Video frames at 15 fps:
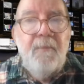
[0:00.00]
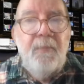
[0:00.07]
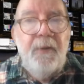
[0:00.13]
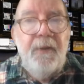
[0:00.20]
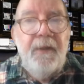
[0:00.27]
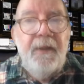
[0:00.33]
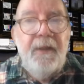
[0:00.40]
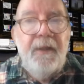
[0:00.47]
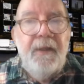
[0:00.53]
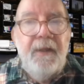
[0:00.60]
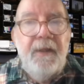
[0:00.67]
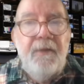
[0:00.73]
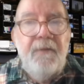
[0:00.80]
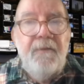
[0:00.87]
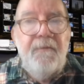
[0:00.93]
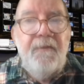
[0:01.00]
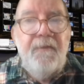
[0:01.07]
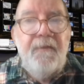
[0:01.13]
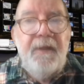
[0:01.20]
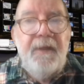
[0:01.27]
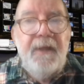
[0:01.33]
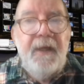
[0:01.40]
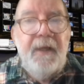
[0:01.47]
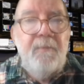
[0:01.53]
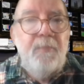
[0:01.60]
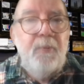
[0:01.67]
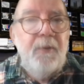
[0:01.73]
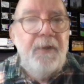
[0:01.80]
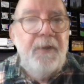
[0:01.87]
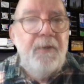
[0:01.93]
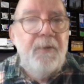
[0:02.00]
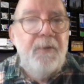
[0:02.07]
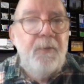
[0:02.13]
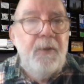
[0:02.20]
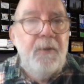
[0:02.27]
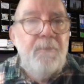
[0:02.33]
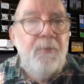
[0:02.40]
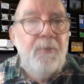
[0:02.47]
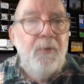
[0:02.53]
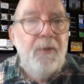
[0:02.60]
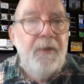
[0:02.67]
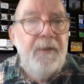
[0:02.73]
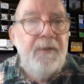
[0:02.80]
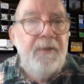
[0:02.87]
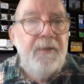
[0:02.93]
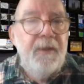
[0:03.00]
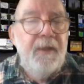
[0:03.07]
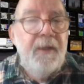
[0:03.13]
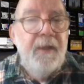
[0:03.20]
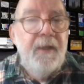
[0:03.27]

printed 159.3 points